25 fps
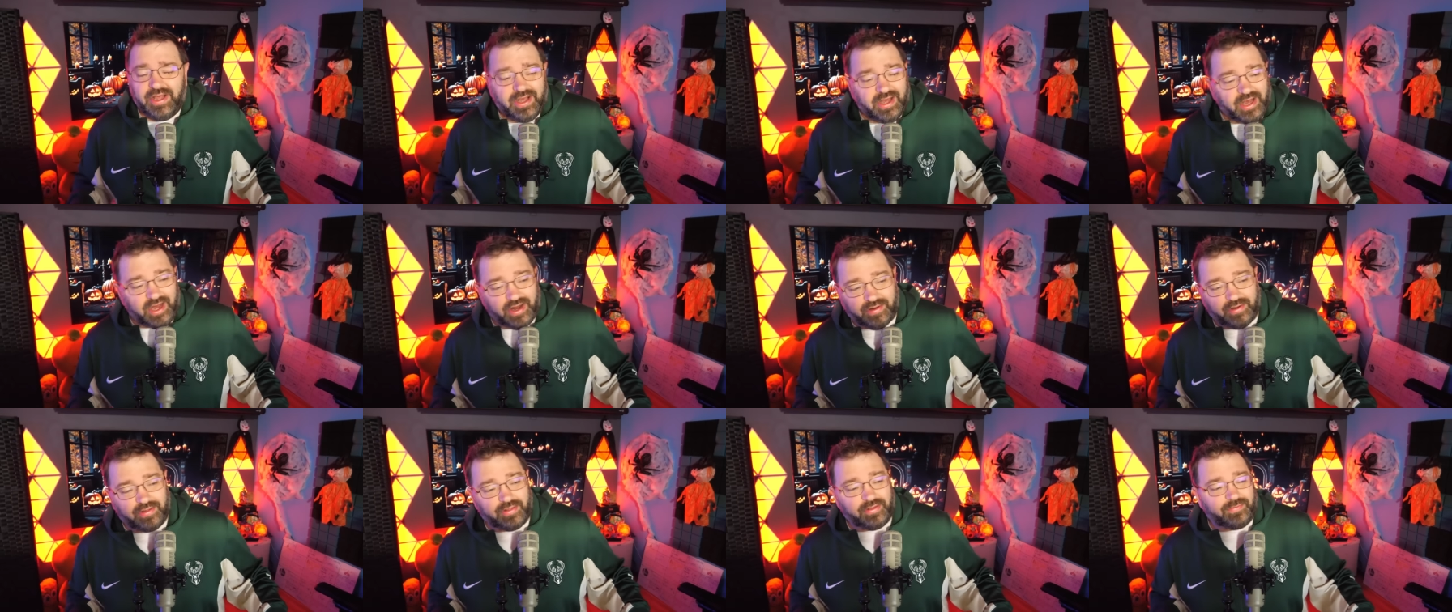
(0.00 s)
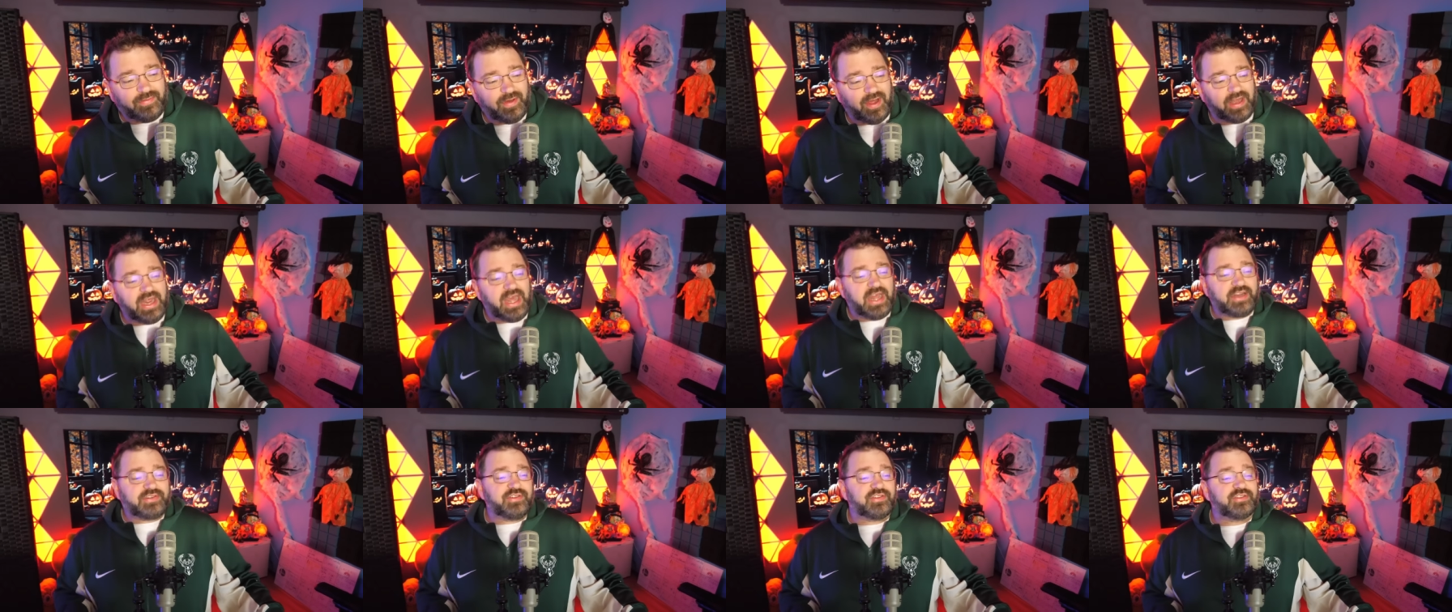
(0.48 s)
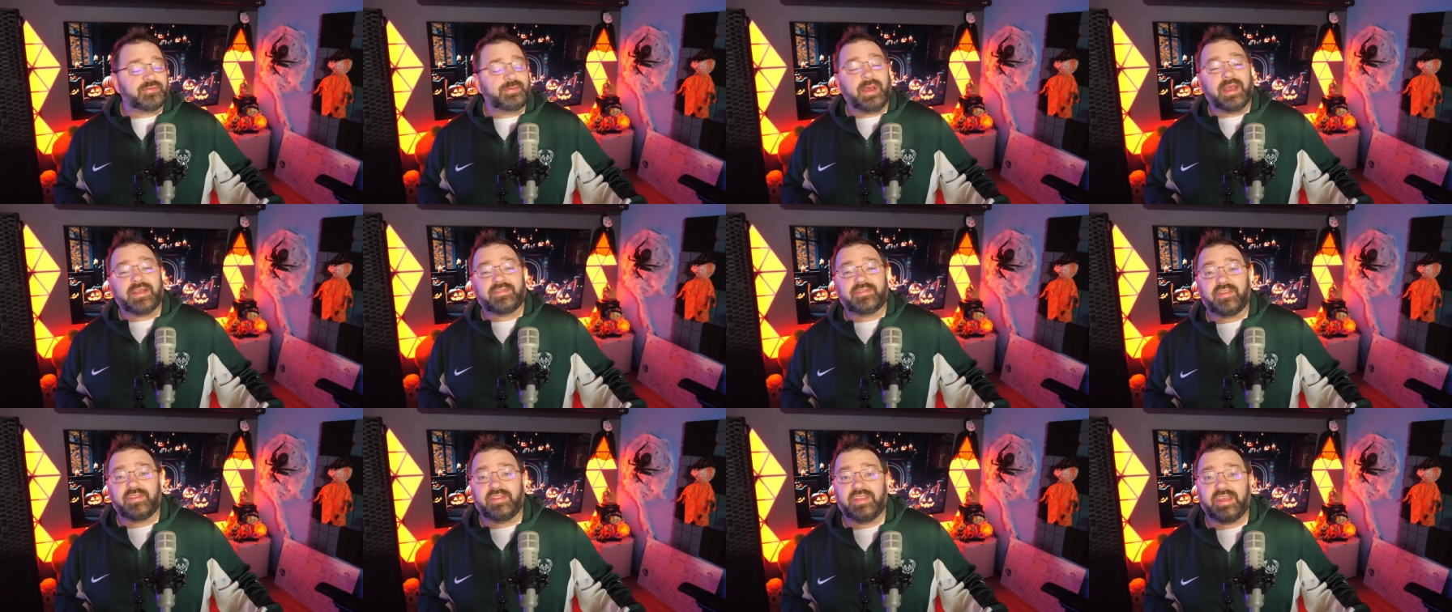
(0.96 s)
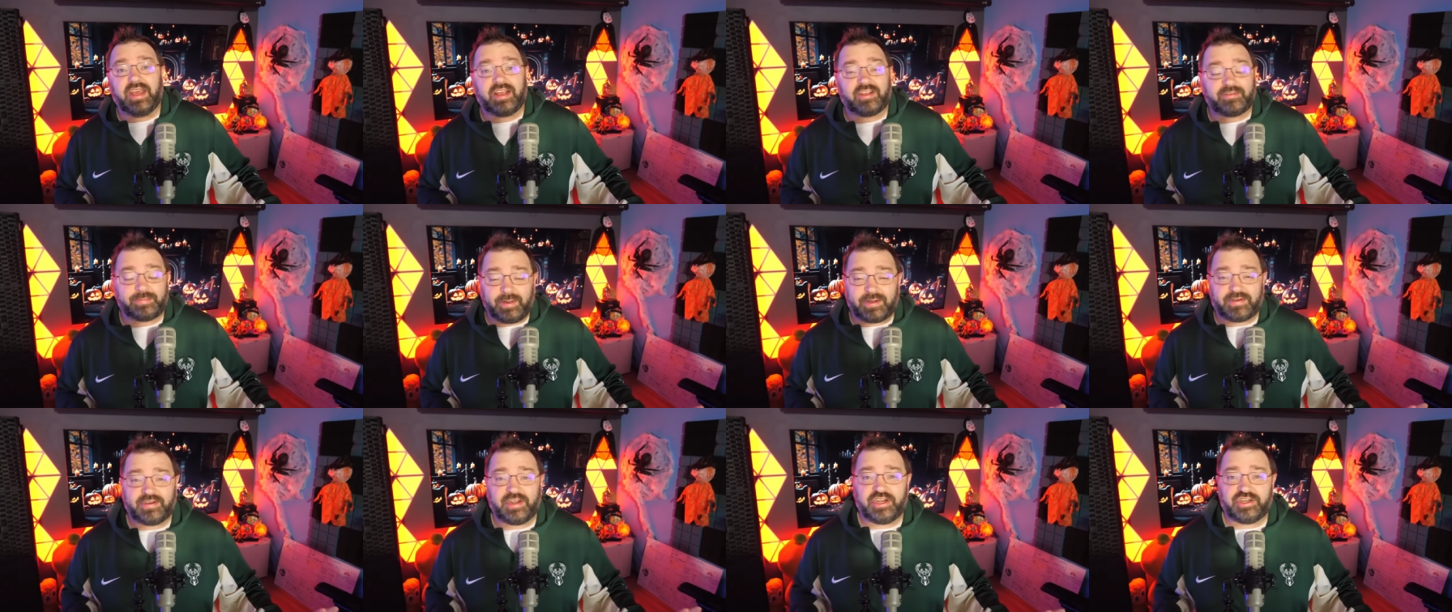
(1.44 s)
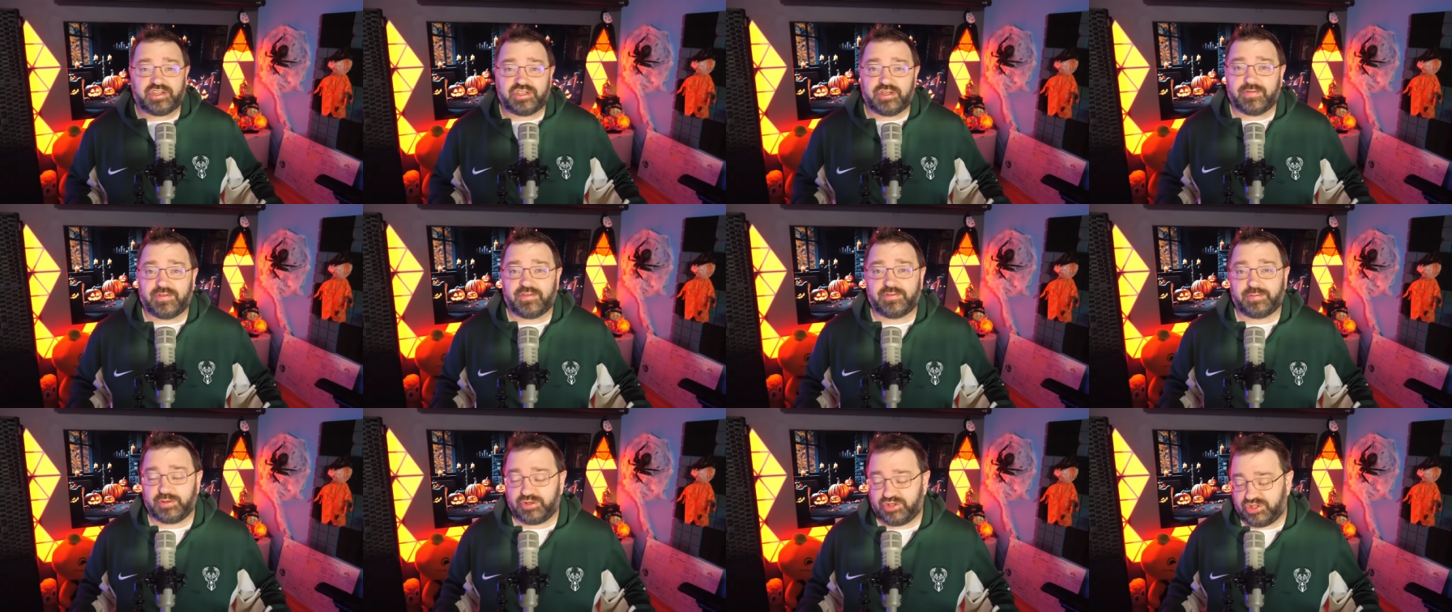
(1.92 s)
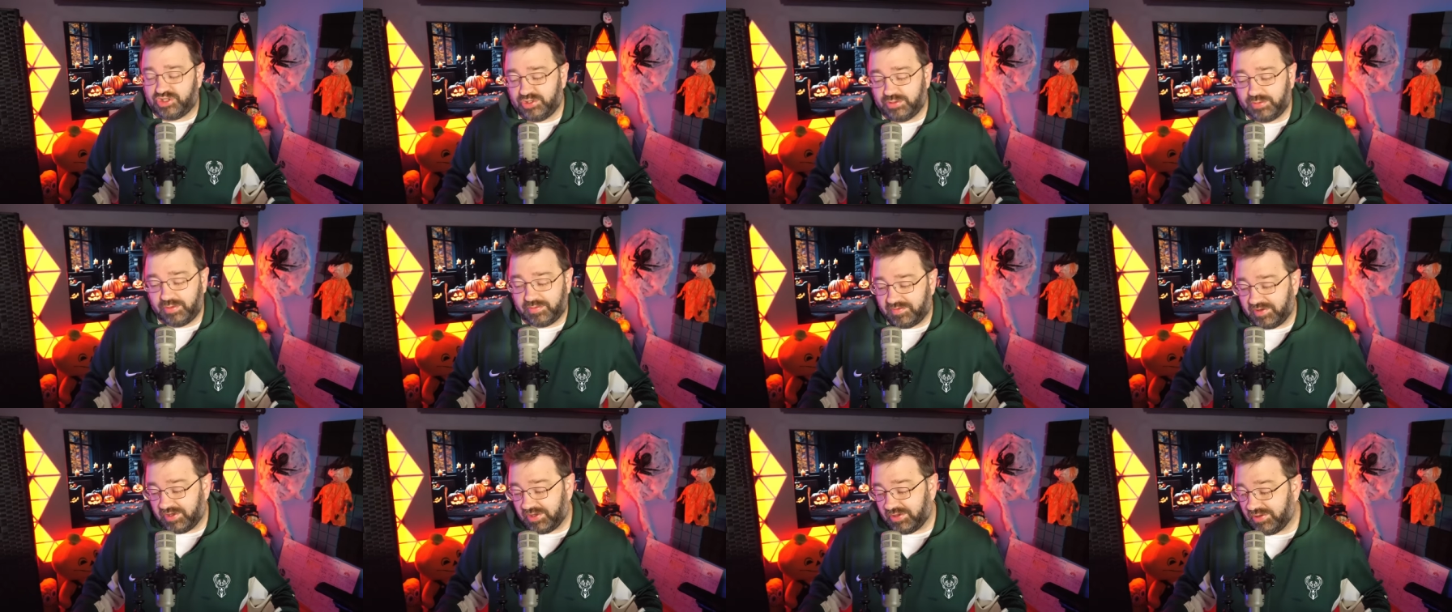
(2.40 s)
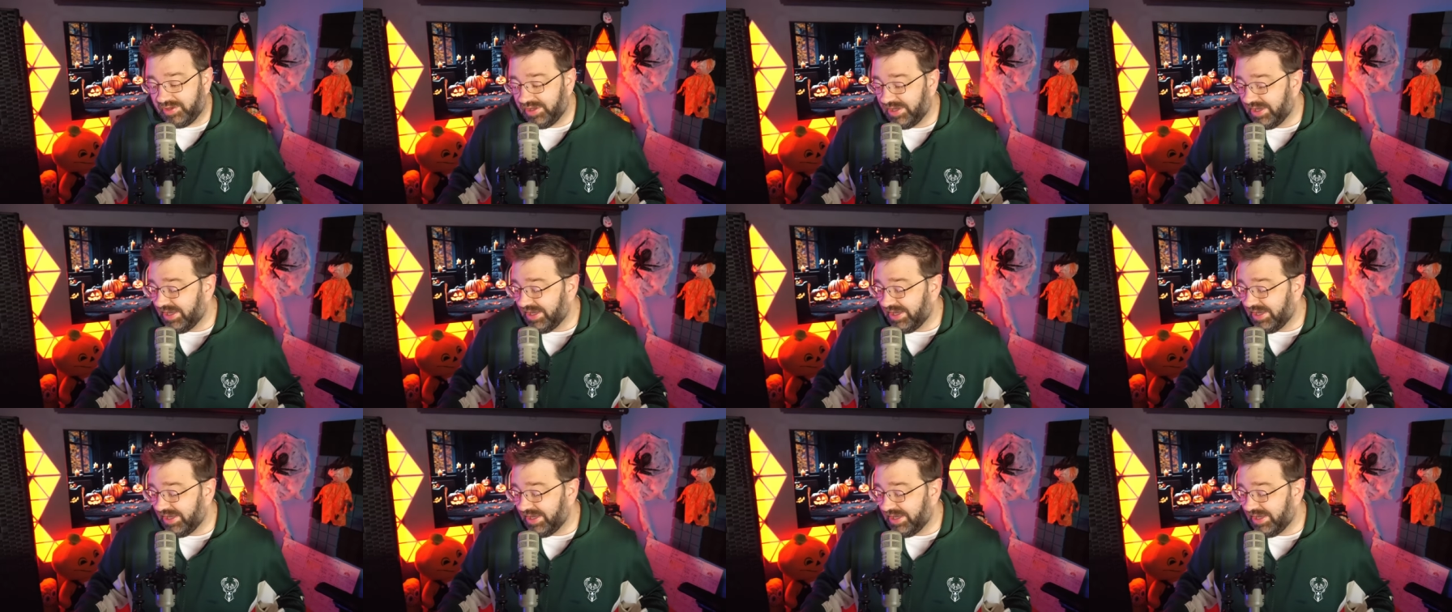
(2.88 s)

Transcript: out of the financial space, that the expectation of a Switch 2 reveal